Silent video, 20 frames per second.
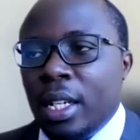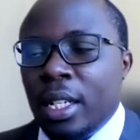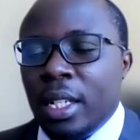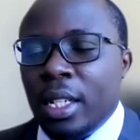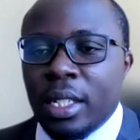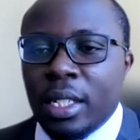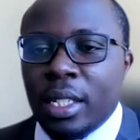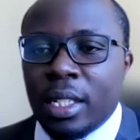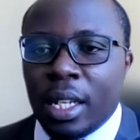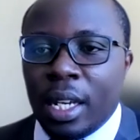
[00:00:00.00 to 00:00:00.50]

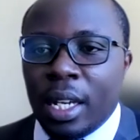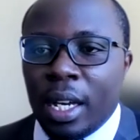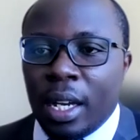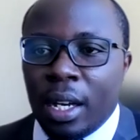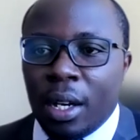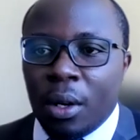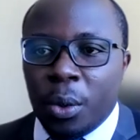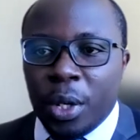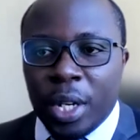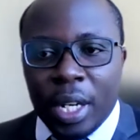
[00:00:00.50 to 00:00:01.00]
and
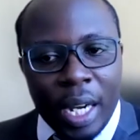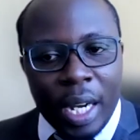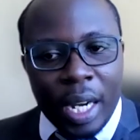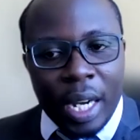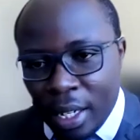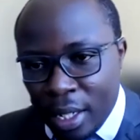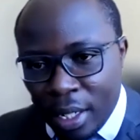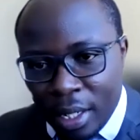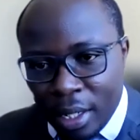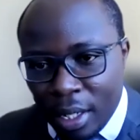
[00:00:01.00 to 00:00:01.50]
we
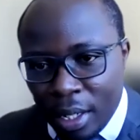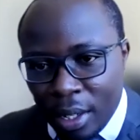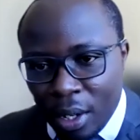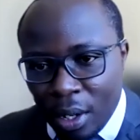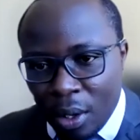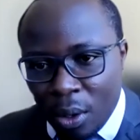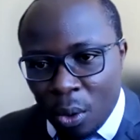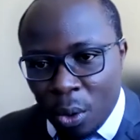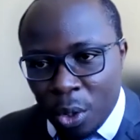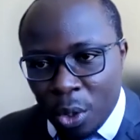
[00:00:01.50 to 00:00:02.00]
can
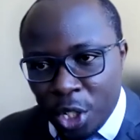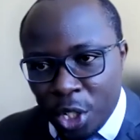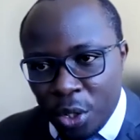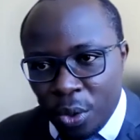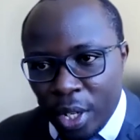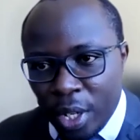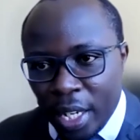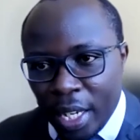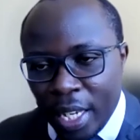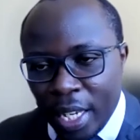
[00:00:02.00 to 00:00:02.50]

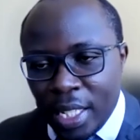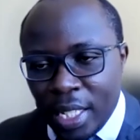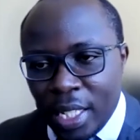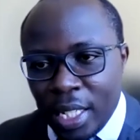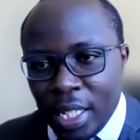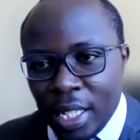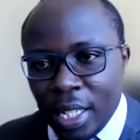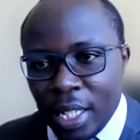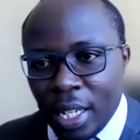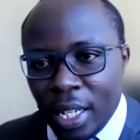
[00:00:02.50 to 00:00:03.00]
continue
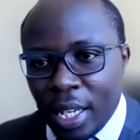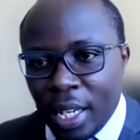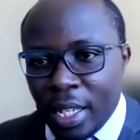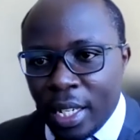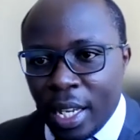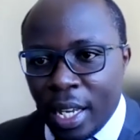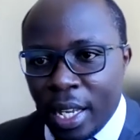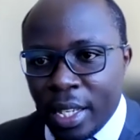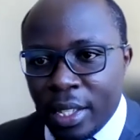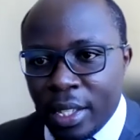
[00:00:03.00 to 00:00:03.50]
engaging.
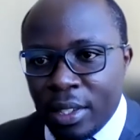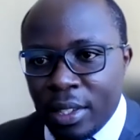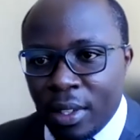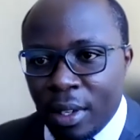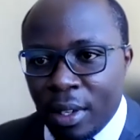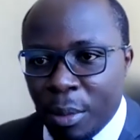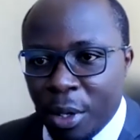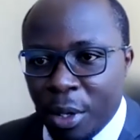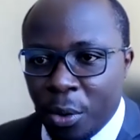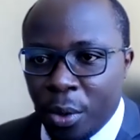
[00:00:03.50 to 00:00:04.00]
And
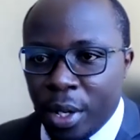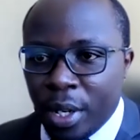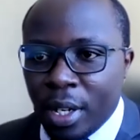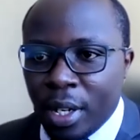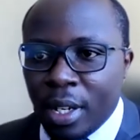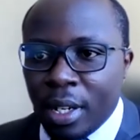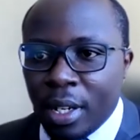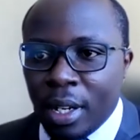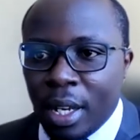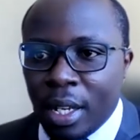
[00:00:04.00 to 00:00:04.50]
as
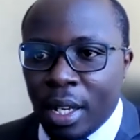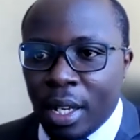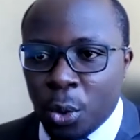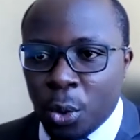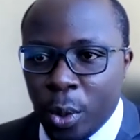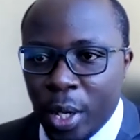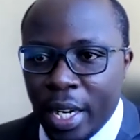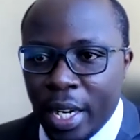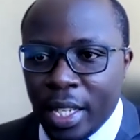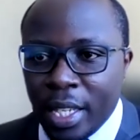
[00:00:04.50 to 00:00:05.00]
Emmanuel
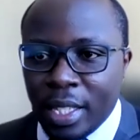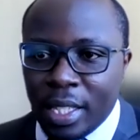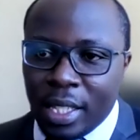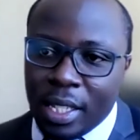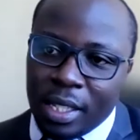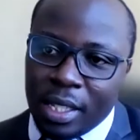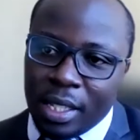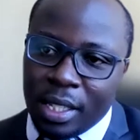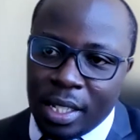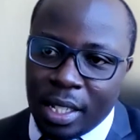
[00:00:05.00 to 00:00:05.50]
assured
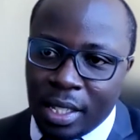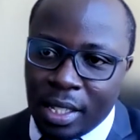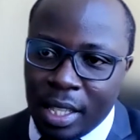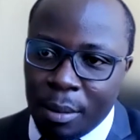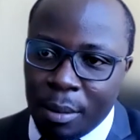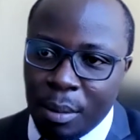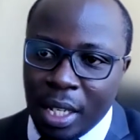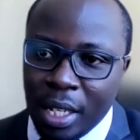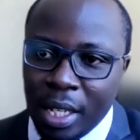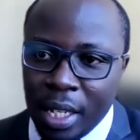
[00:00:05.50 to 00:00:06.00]
us, this is
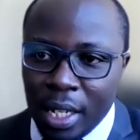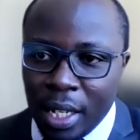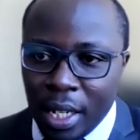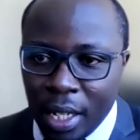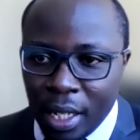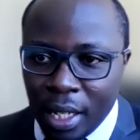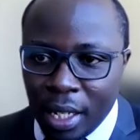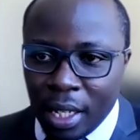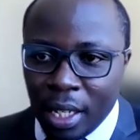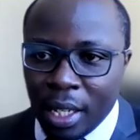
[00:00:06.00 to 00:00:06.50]
just the
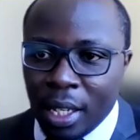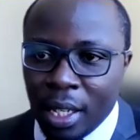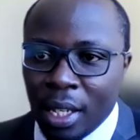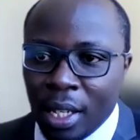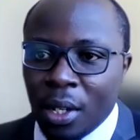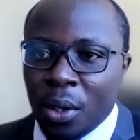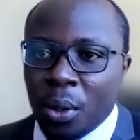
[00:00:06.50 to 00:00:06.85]
beginning.